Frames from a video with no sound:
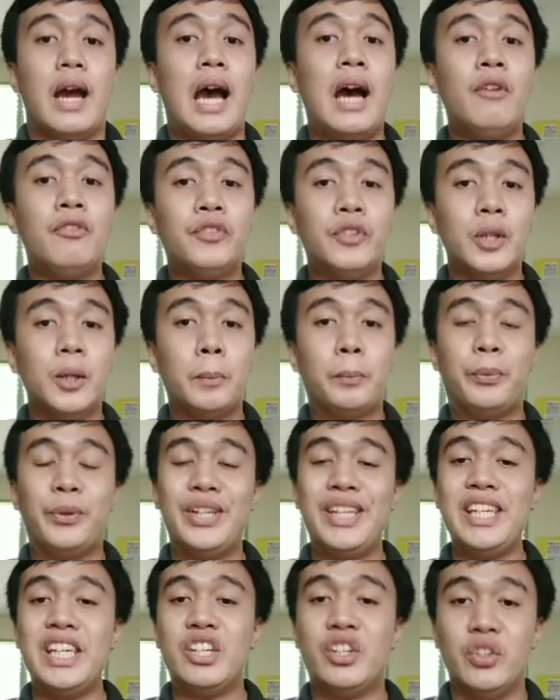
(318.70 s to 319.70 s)
After
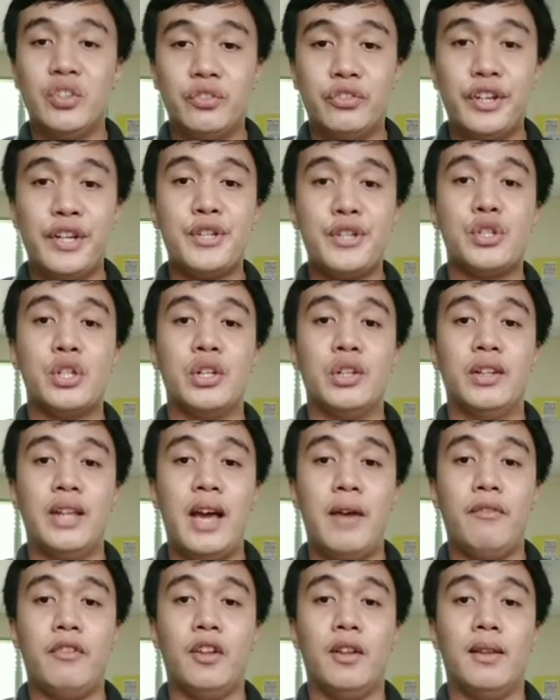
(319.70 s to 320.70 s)
pre-conventional
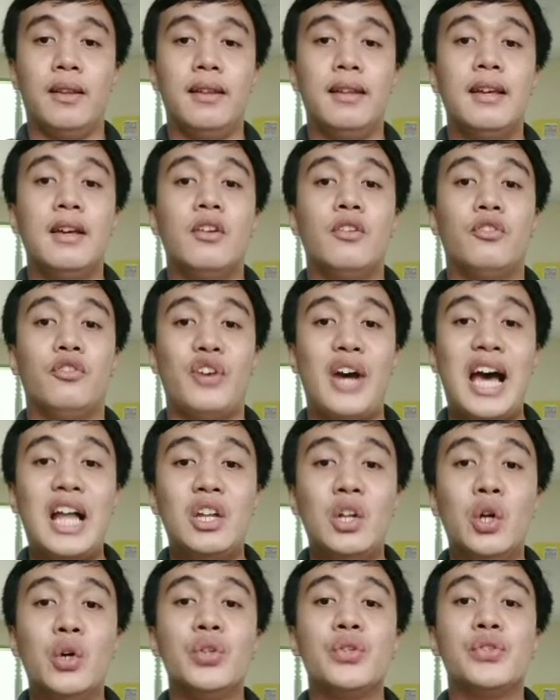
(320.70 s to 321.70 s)
level
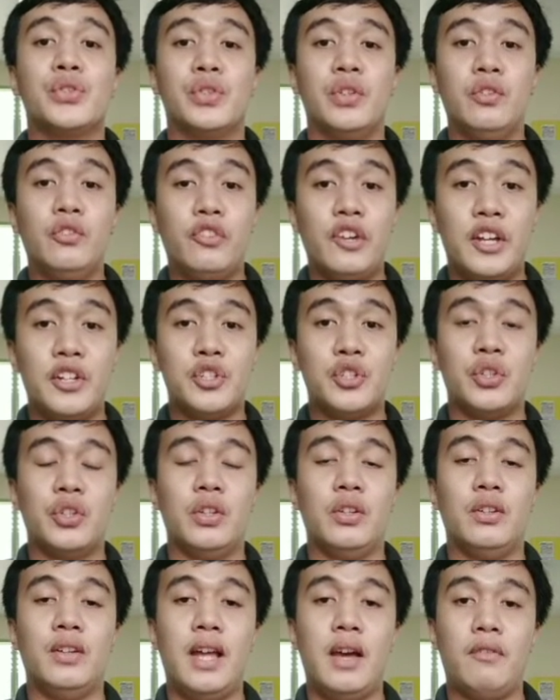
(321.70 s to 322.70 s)
follows
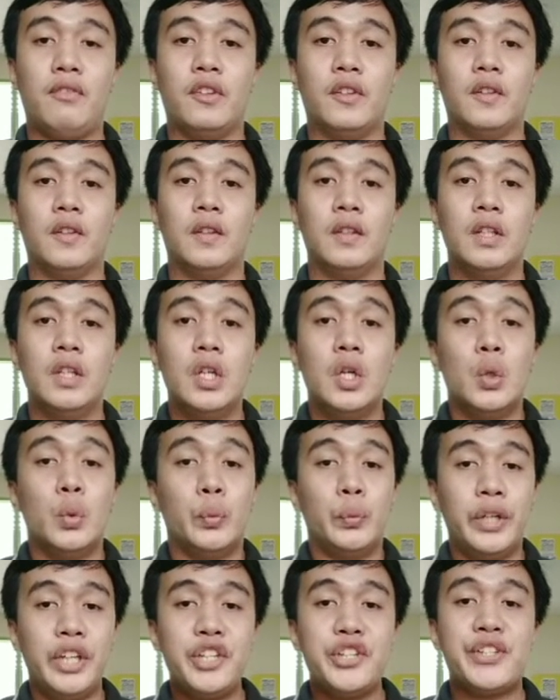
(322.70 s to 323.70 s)
conventional level,
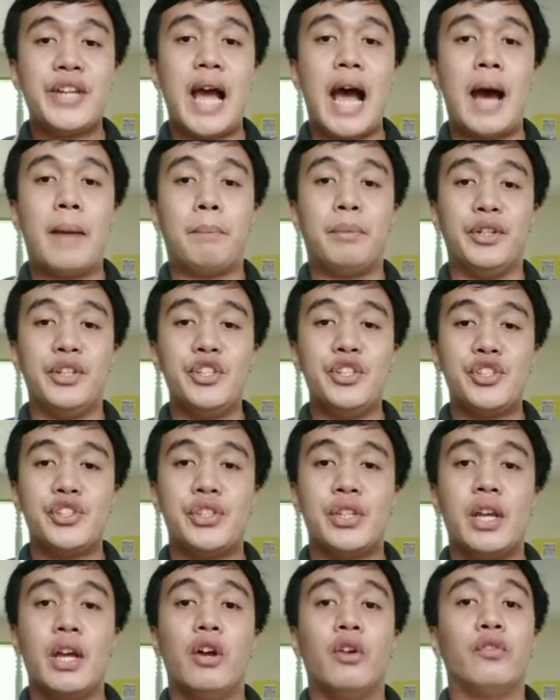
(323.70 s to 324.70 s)
which
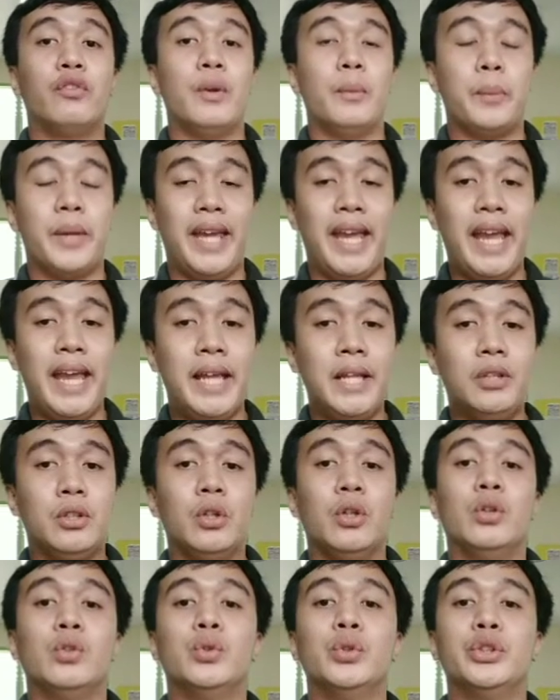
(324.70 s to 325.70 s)
happens from 8
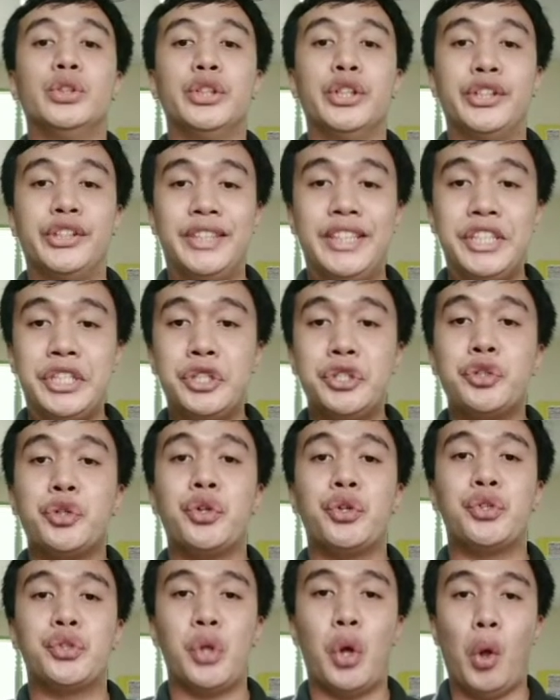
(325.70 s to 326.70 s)
to 13
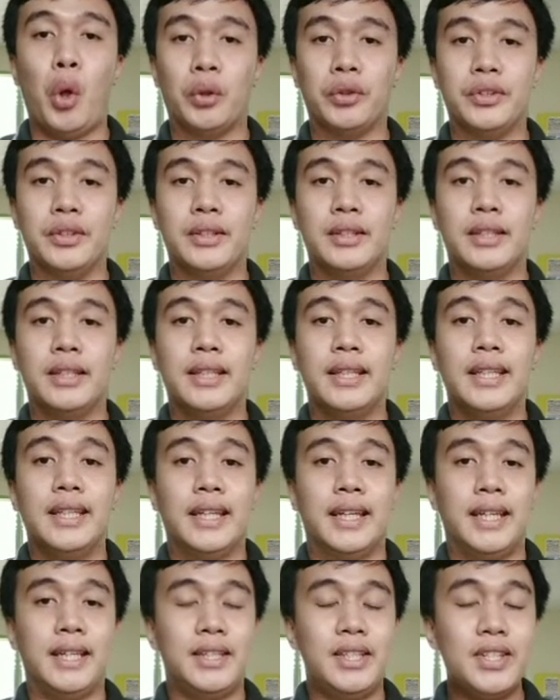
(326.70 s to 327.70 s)
years old.
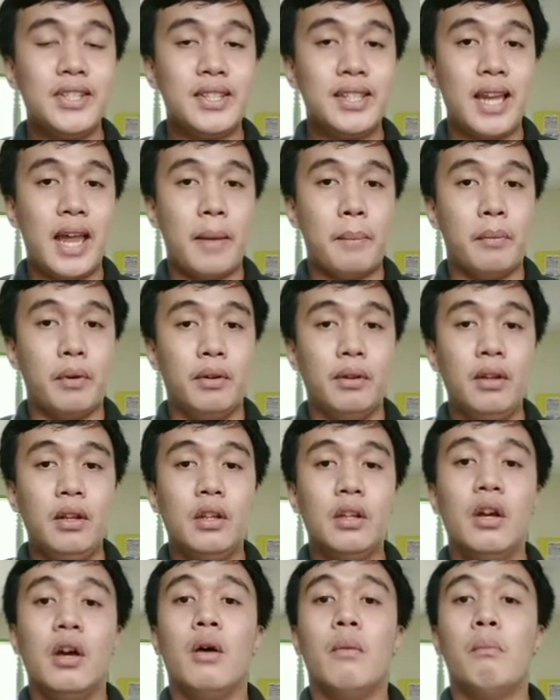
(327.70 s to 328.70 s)
In this level,
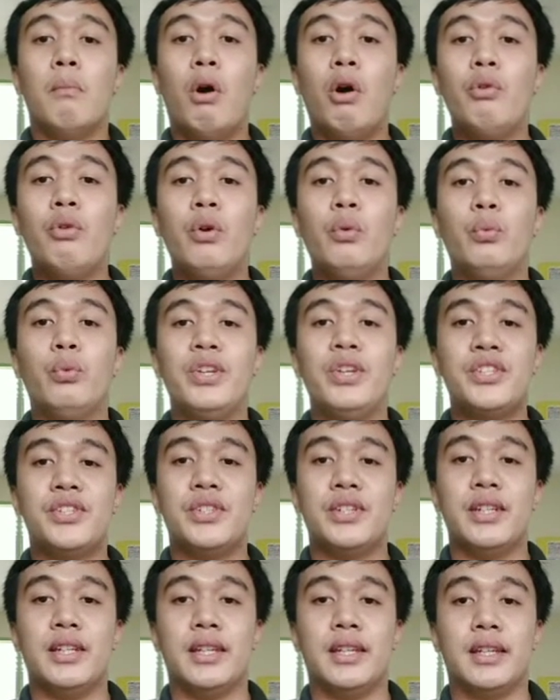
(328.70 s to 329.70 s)
moral
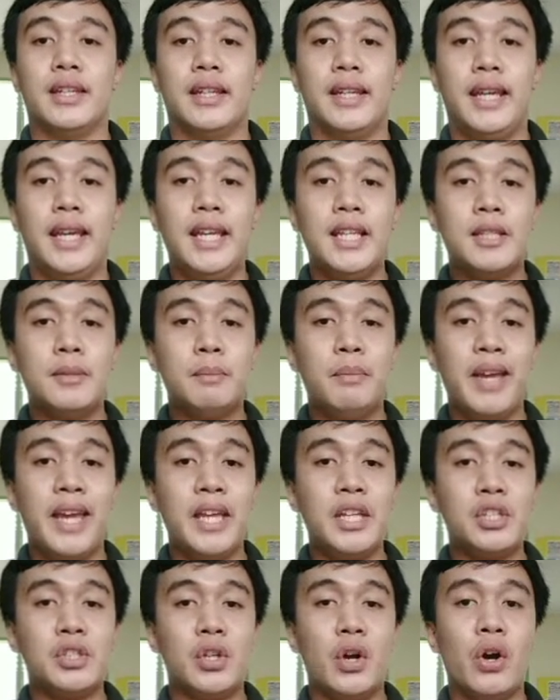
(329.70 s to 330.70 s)
reasoning is
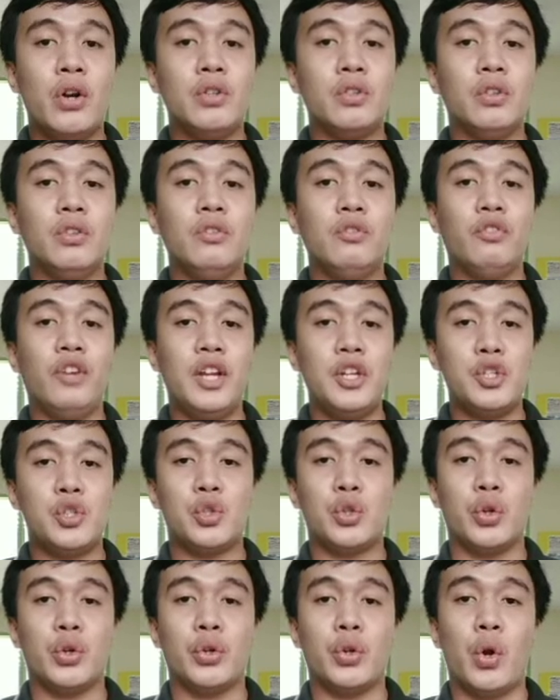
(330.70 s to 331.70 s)
based on
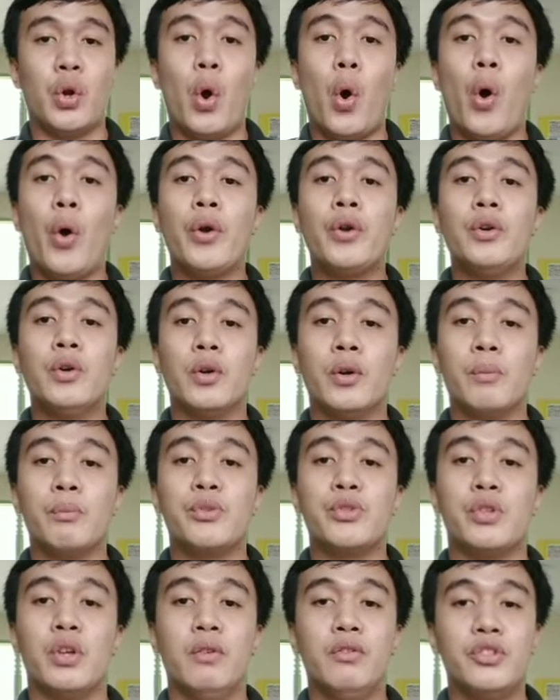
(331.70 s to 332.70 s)
convention or
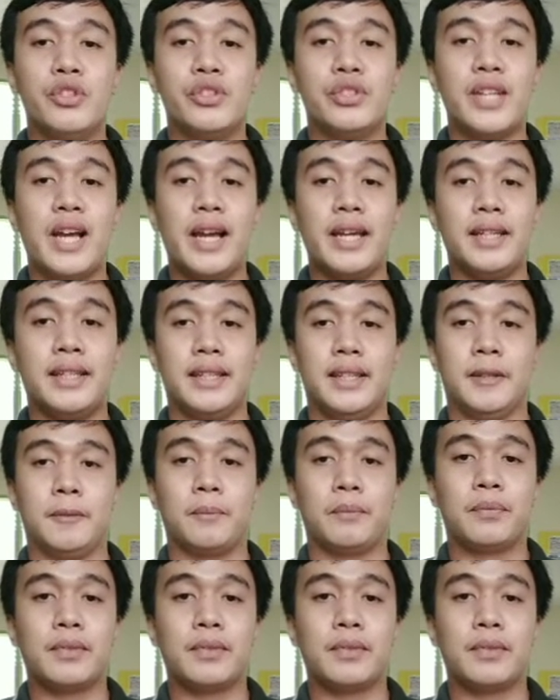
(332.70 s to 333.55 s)
norms of society.